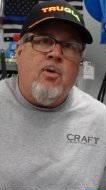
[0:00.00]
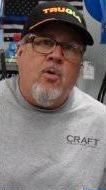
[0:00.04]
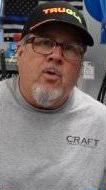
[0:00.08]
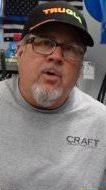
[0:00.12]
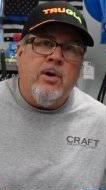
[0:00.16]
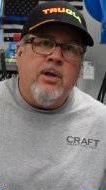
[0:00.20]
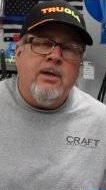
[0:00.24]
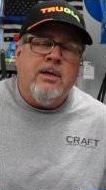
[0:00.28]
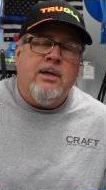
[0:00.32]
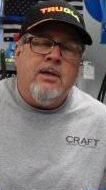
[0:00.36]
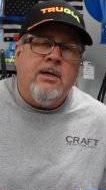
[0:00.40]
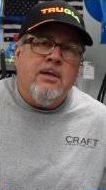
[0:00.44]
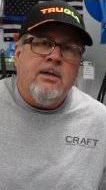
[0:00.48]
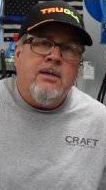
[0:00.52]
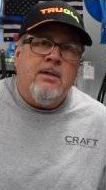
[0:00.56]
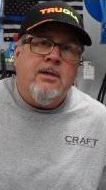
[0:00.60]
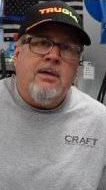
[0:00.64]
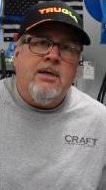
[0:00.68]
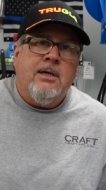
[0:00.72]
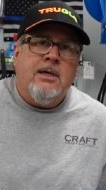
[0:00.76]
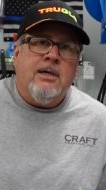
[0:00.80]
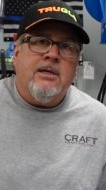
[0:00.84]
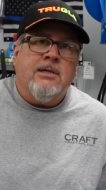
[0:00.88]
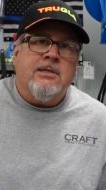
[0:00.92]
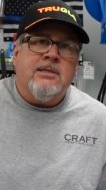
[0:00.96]
pointed
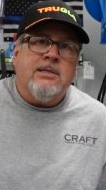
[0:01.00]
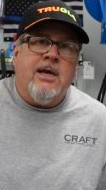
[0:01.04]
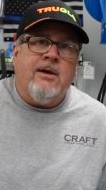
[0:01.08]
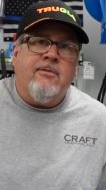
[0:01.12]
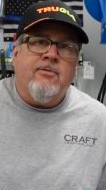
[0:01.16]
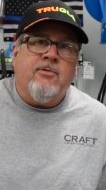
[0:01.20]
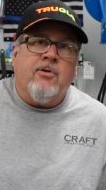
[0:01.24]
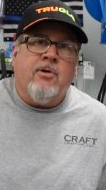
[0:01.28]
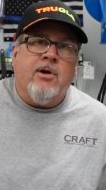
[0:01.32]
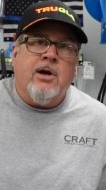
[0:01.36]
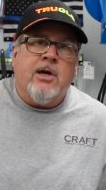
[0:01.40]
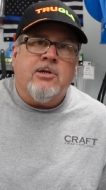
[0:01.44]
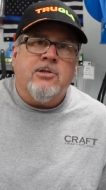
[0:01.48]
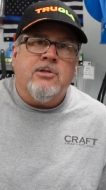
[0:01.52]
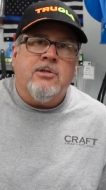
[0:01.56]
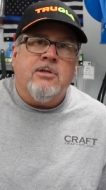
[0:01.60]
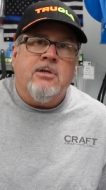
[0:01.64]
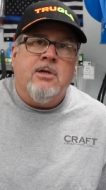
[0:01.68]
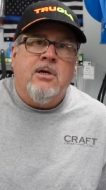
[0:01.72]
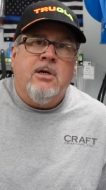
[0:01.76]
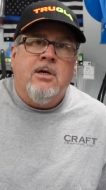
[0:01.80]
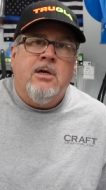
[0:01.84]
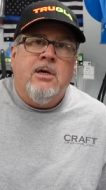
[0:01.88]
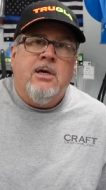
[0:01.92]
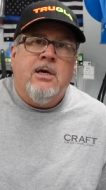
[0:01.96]
in a safe
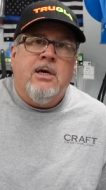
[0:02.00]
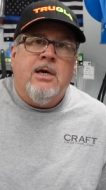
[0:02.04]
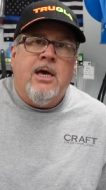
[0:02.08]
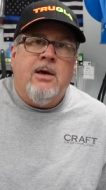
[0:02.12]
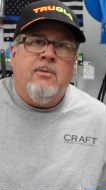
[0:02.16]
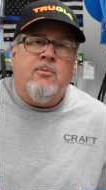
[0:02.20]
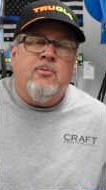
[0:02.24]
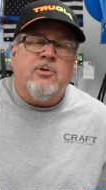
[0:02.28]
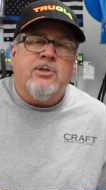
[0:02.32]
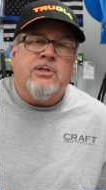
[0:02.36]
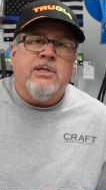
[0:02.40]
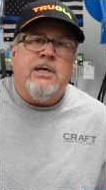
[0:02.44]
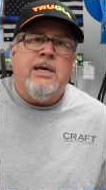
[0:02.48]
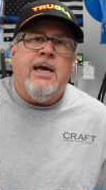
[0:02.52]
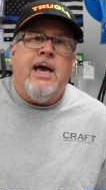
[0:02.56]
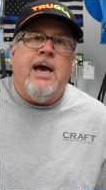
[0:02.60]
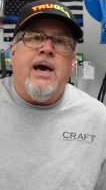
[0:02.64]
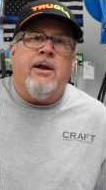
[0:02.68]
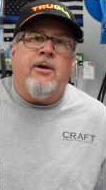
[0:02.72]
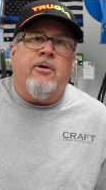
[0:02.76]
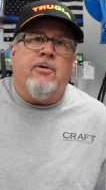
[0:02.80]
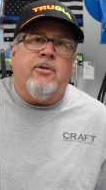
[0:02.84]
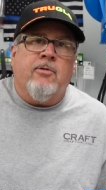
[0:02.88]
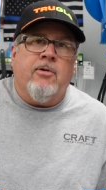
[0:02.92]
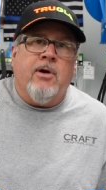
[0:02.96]
direction, and we'll see you
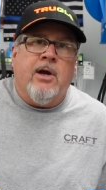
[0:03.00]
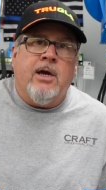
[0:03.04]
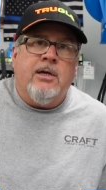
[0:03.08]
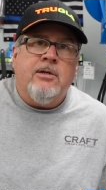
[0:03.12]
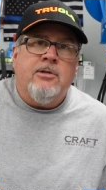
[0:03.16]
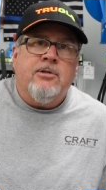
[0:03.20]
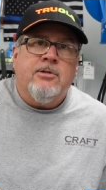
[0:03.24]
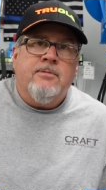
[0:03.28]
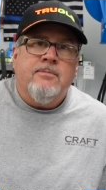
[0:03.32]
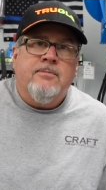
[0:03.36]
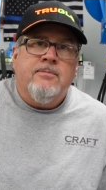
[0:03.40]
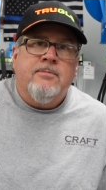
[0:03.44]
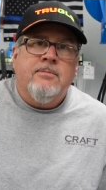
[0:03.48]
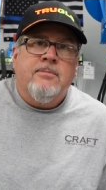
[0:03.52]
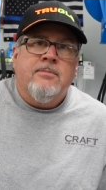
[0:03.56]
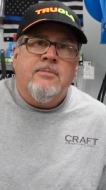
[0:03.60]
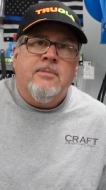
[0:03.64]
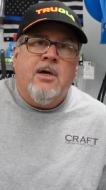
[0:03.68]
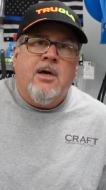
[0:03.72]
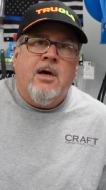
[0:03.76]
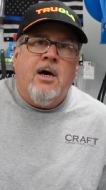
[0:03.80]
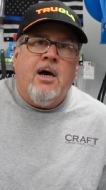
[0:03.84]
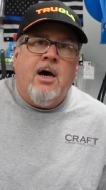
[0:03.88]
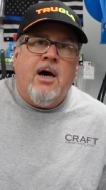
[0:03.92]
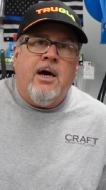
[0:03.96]
out on a range.
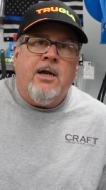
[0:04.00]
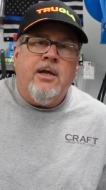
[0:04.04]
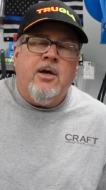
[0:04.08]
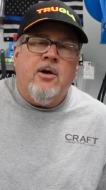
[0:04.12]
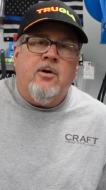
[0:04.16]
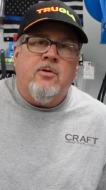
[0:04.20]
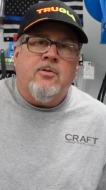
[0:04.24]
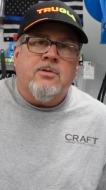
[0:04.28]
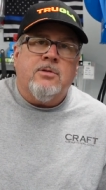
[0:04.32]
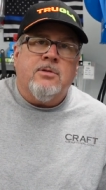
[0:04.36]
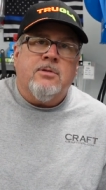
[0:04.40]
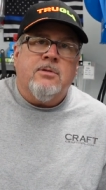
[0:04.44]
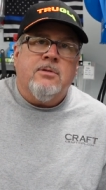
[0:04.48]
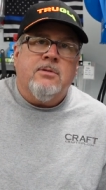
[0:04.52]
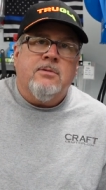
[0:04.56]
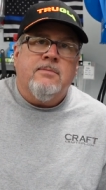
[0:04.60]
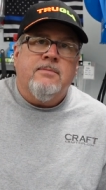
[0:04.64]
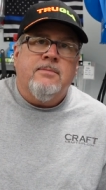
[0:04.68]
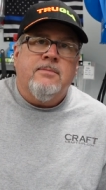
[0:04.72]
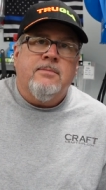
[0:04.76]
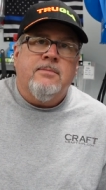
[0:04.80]
Adios.